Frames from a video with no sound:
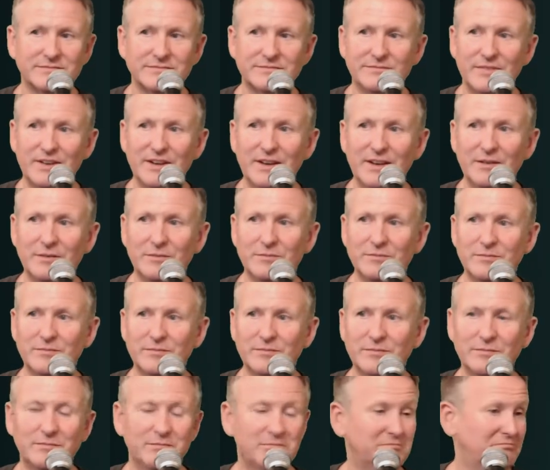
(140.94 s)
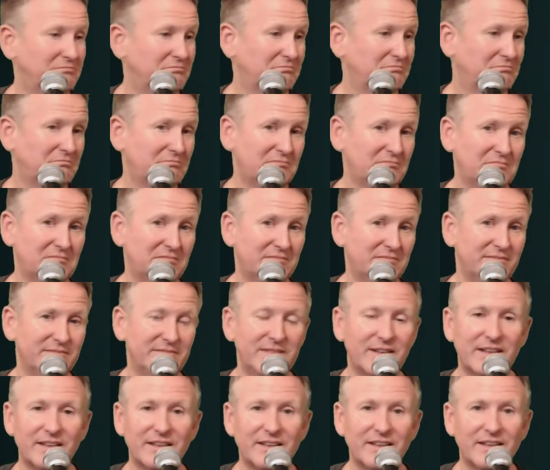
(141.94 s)

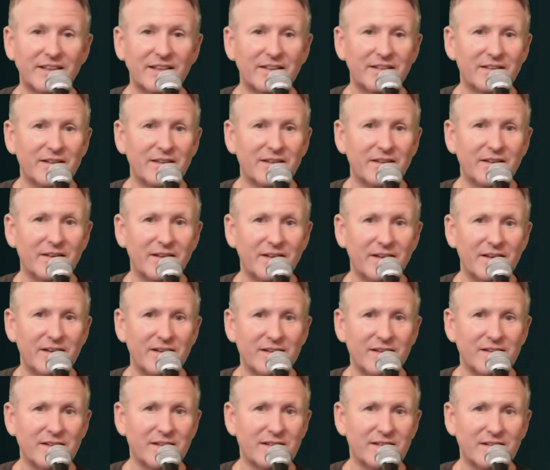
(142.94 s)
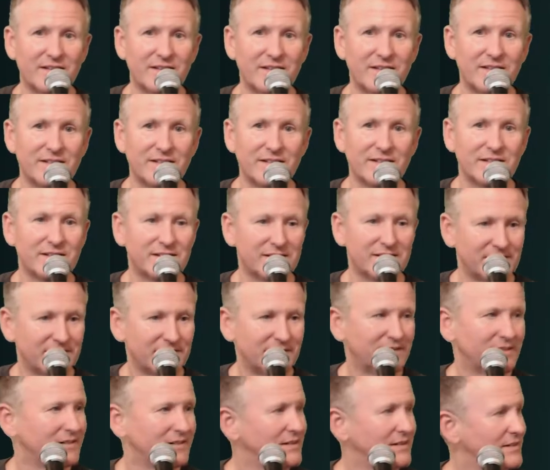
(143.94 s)

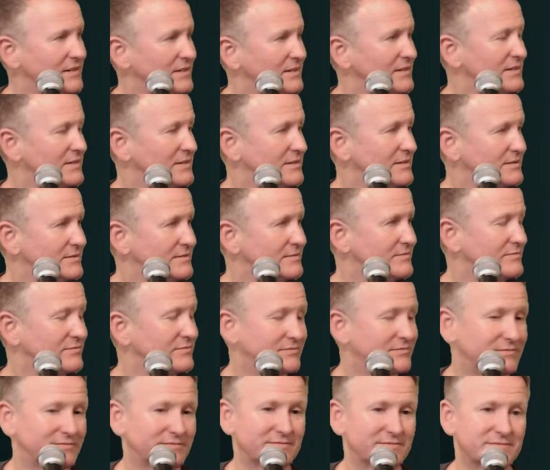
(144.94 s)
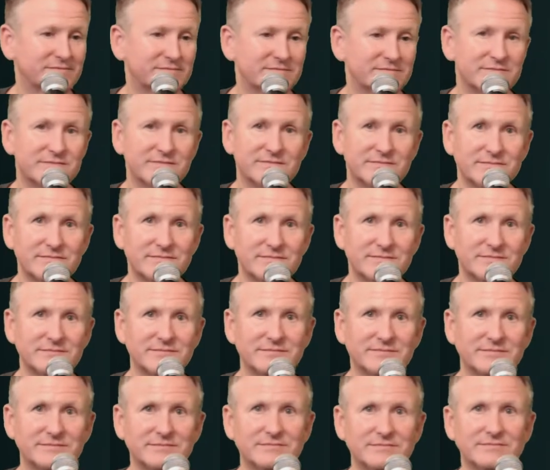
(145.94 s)

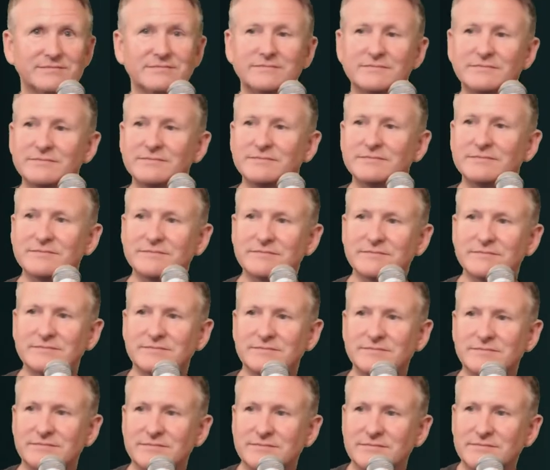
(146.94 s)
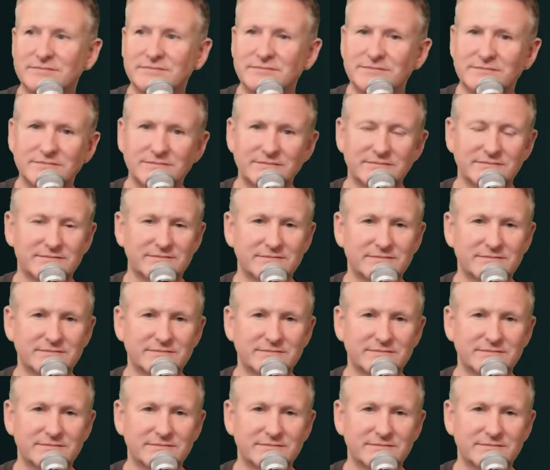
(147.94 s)
(silent)